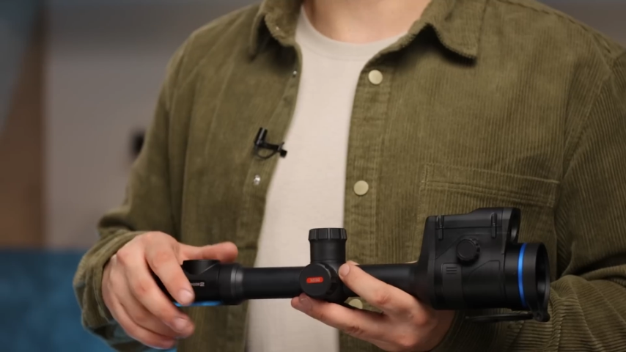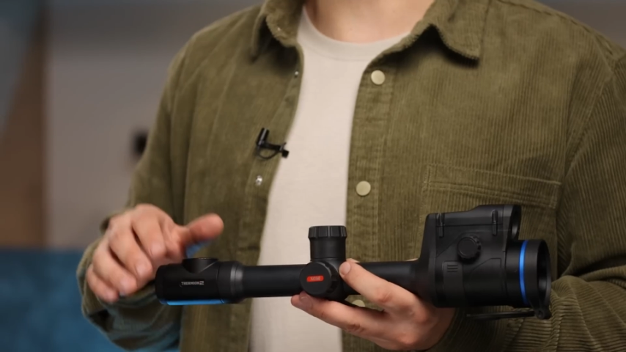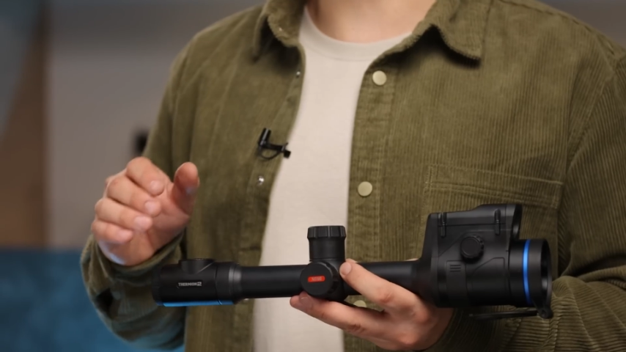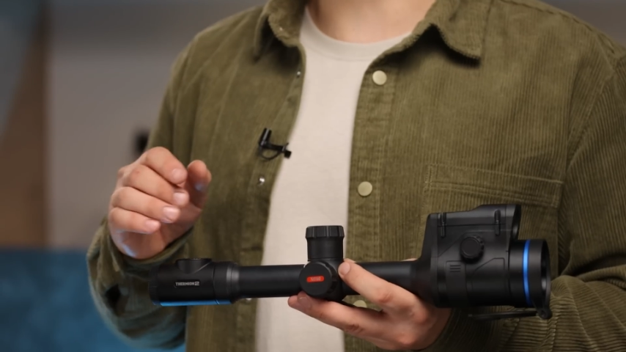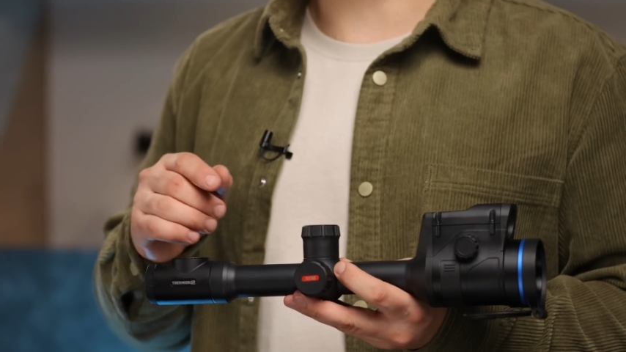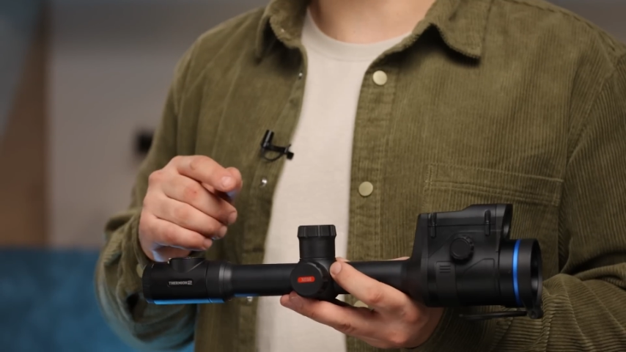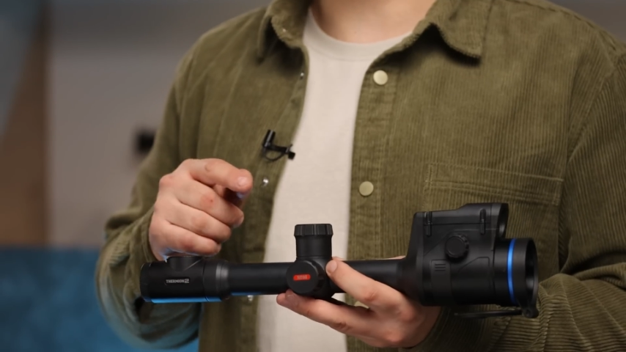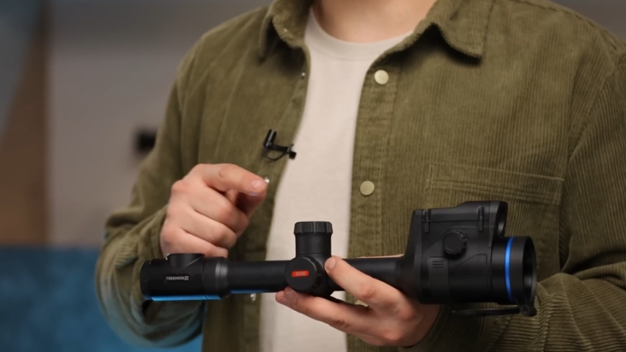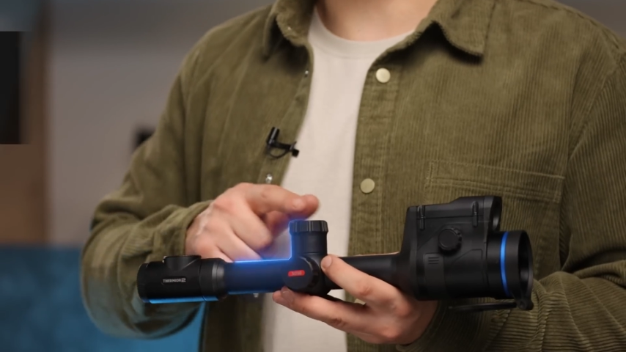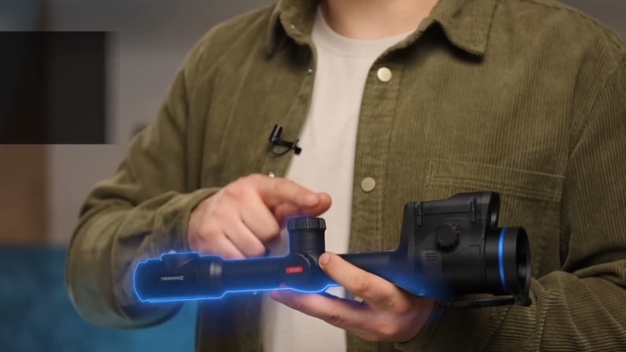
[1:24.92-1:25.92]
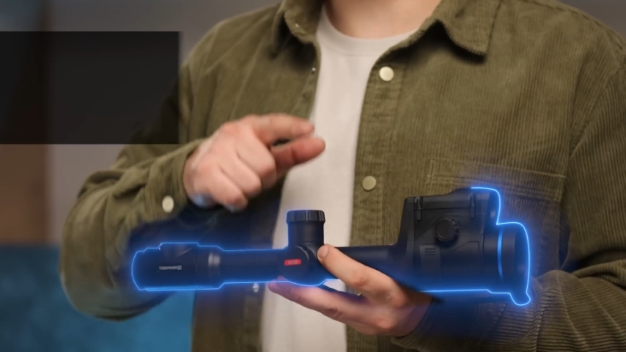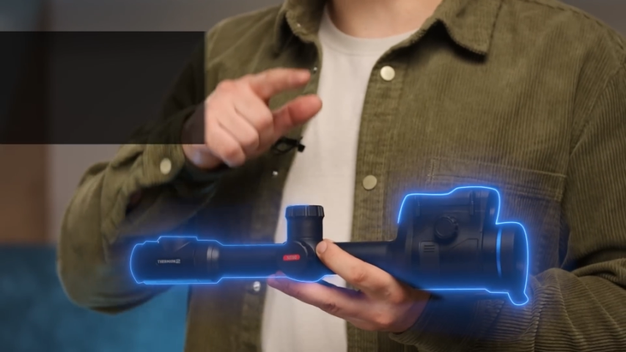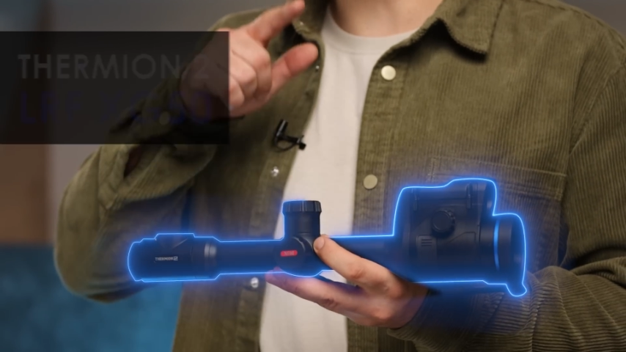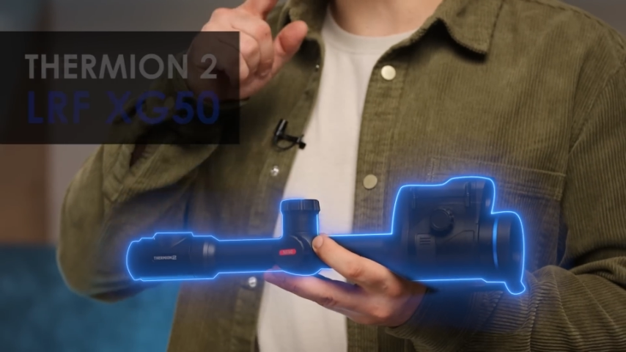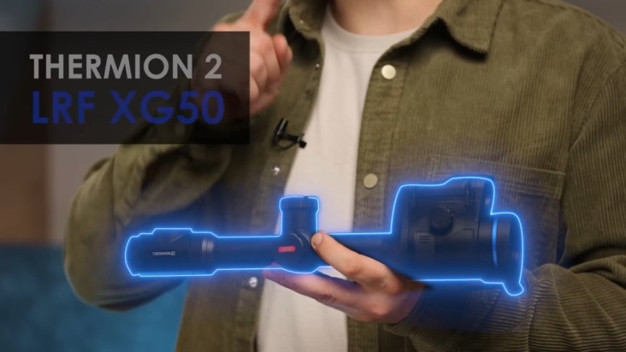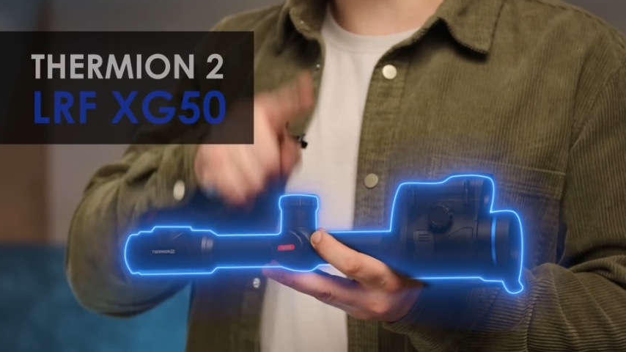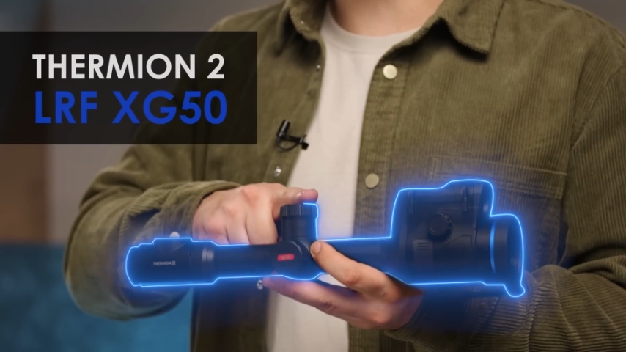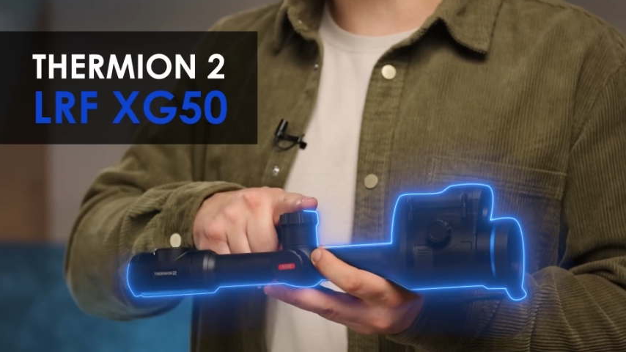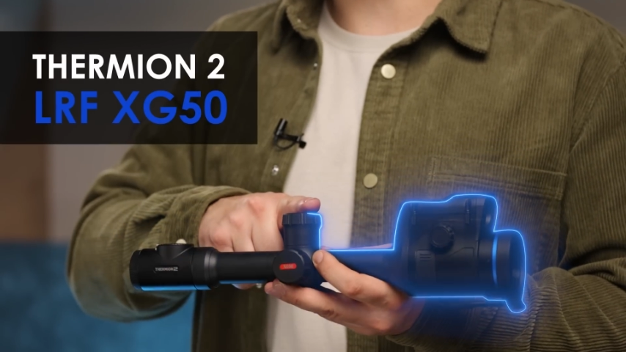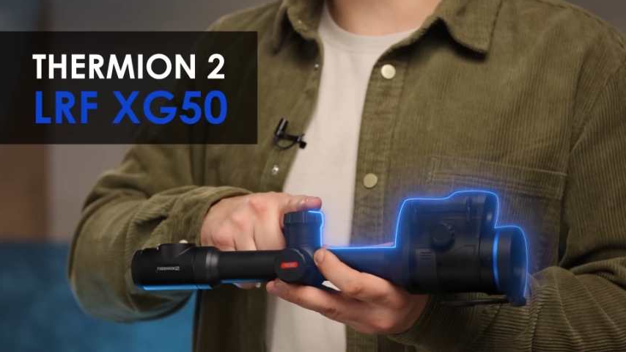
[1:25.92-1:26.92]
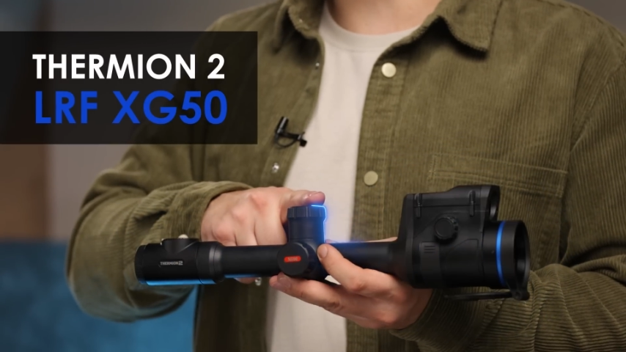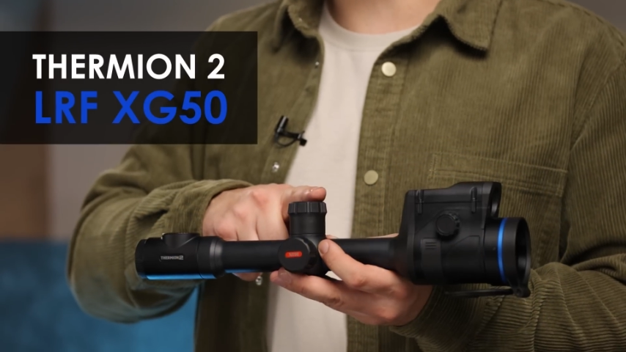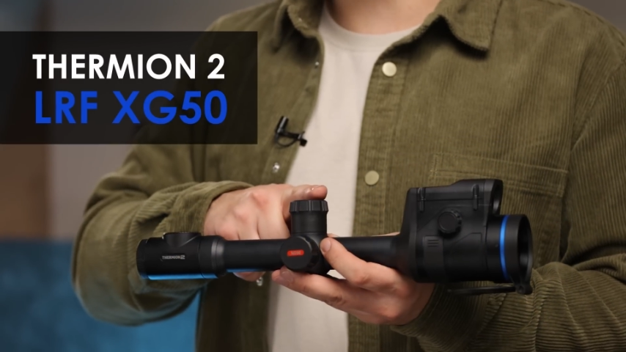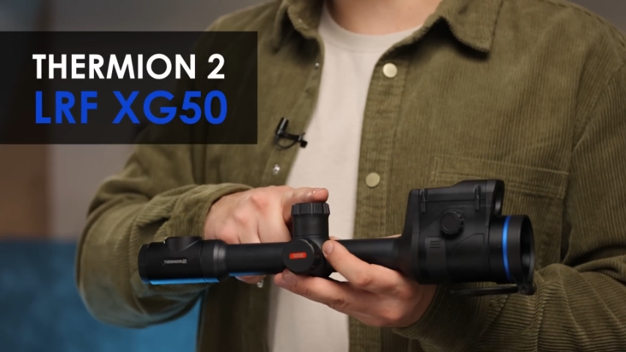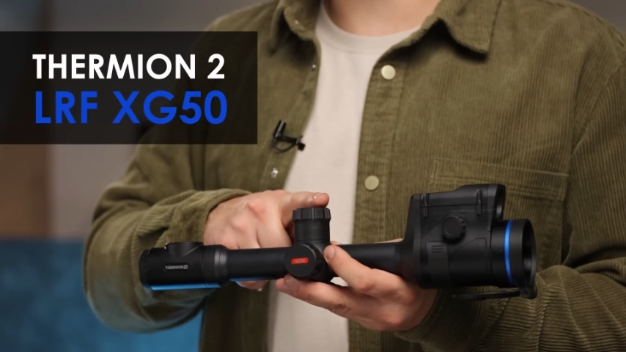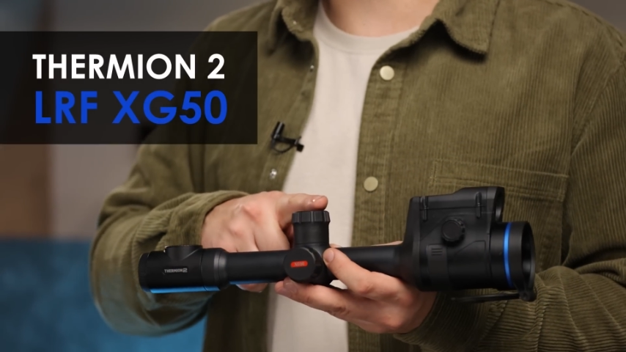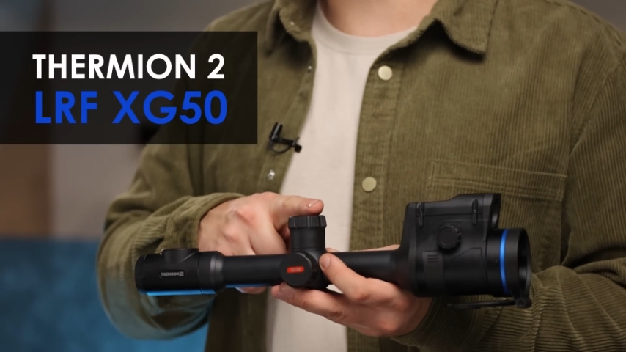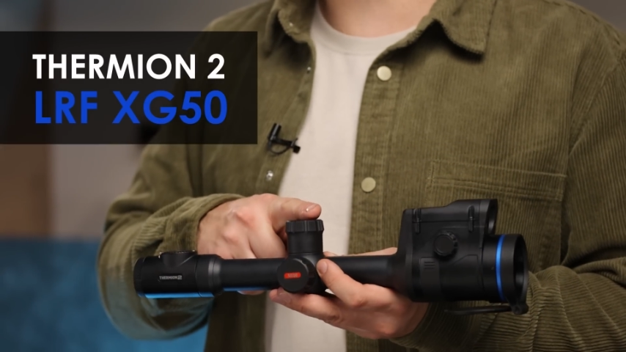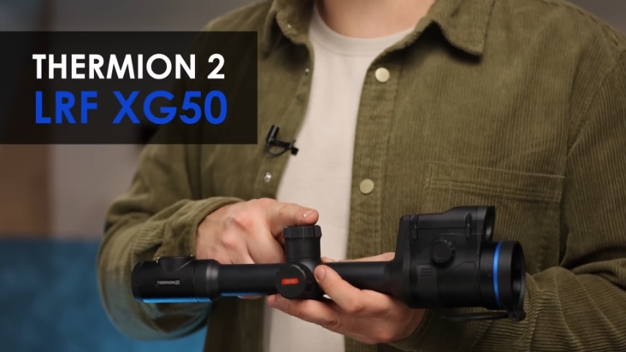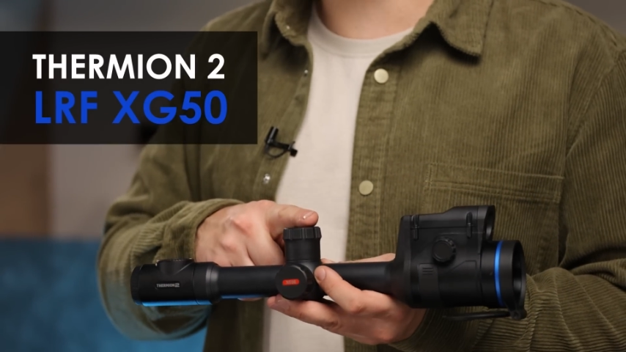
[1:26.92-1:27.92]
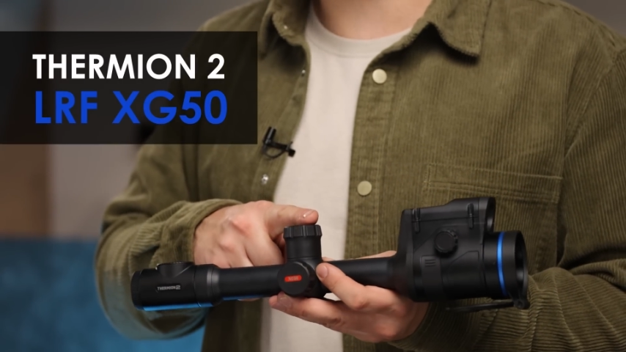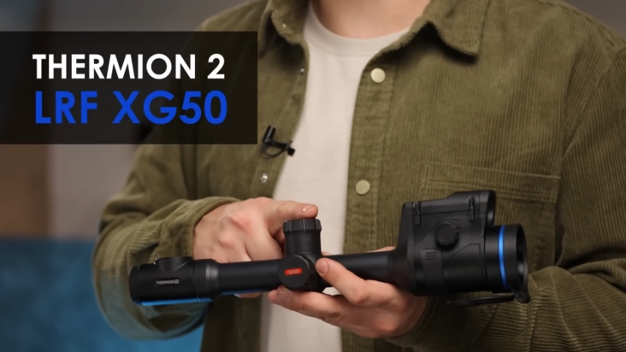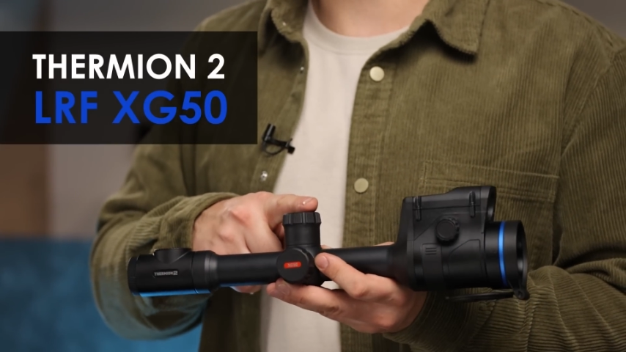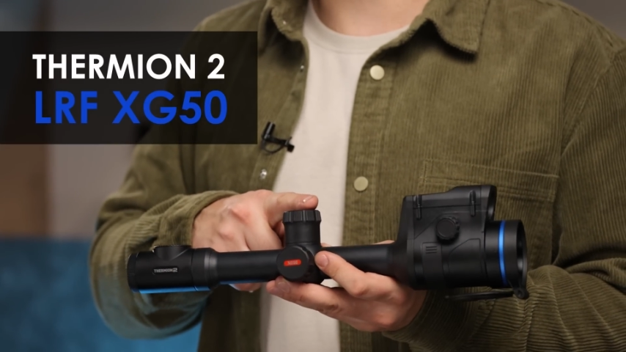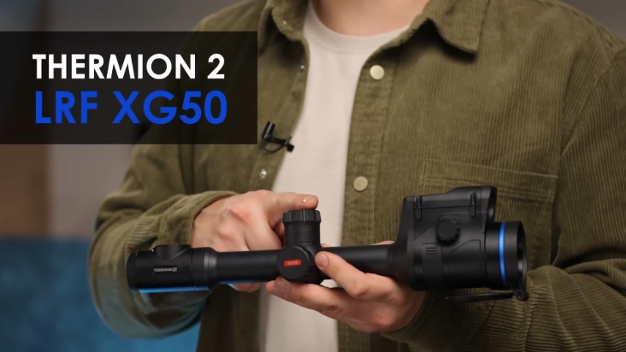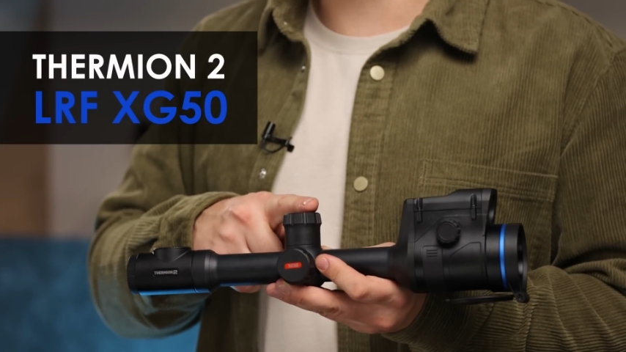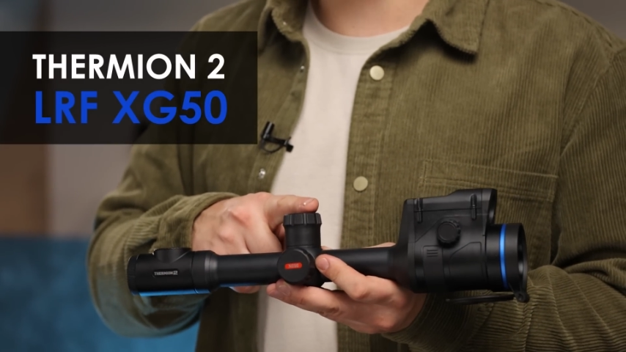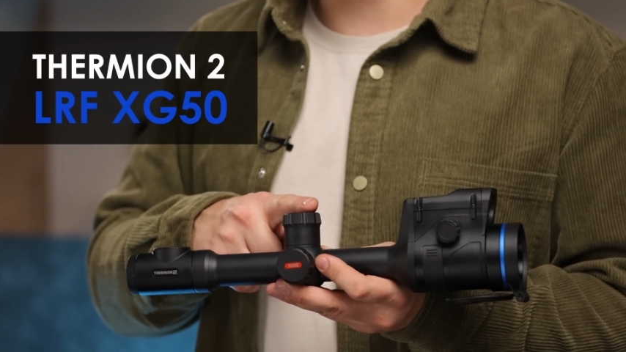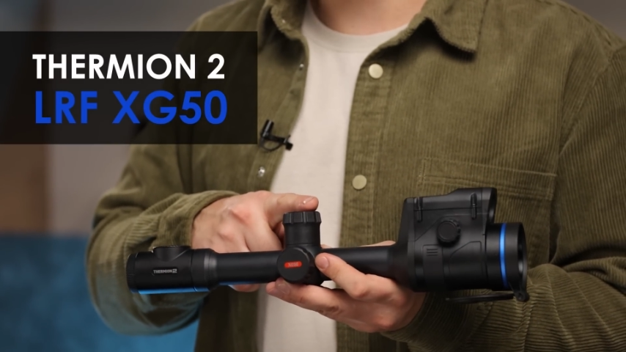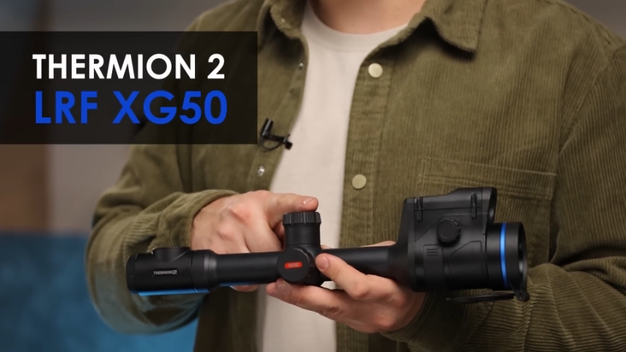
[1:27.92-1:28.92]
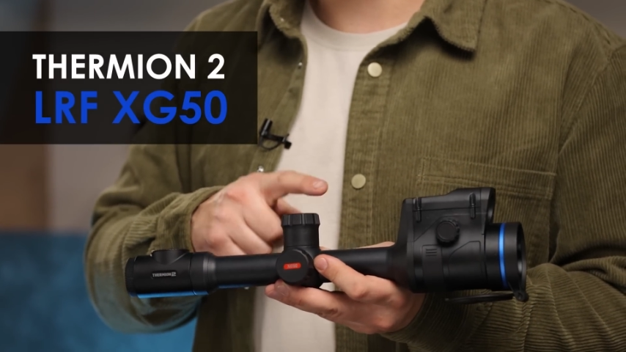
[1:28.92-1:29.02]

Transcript: Nobody's mouth can be seen.